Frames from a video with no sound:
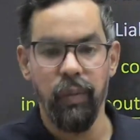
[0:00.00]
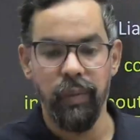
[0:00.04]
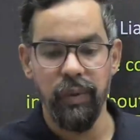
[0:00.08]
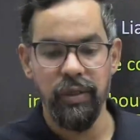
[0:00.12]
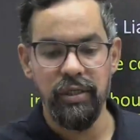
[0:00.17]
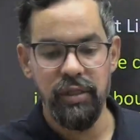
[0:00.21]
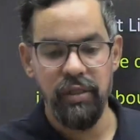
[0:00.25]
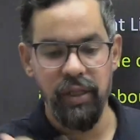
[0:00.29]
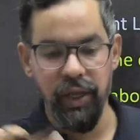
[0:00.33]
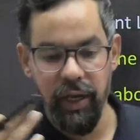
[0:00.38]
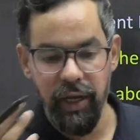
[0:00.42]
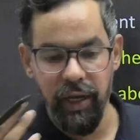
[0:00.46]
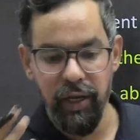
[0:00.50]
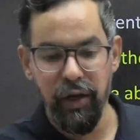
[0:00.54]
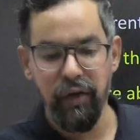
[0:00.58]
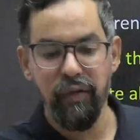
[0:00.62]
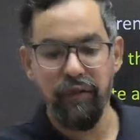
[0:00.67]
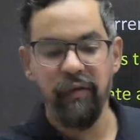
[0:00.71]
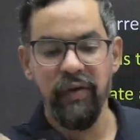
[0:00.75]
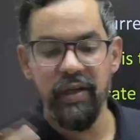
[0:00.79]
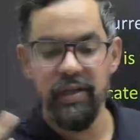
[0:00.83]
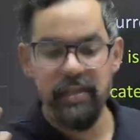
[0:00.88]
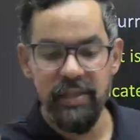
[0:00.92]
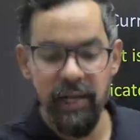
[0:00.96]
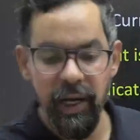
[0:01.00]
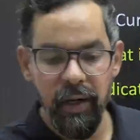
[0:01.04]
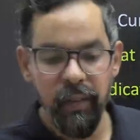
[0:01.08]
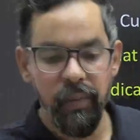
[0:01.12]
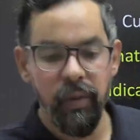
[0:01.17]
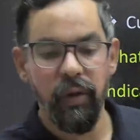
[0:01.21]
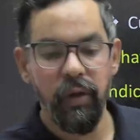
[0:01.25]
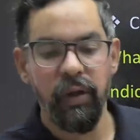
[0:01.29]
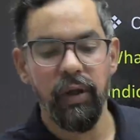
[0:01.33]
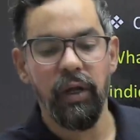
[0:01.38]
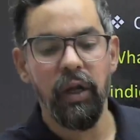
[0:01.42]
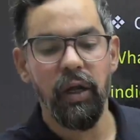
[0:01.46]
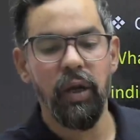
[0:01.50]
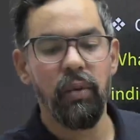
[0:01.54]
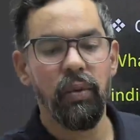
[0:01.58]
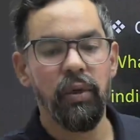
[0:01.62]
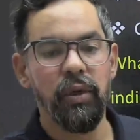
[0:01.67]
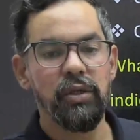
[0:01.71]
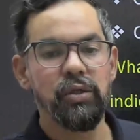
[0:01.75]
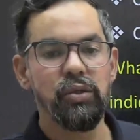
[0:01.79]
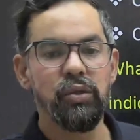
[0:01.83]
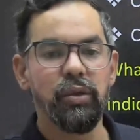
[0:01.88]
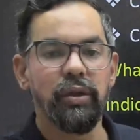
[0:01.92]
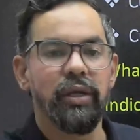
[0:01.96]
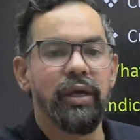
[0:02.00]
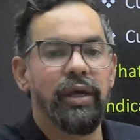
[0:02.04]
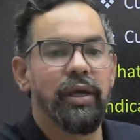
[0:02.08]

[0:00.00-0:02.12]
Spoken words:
They can invest that particular one, so they can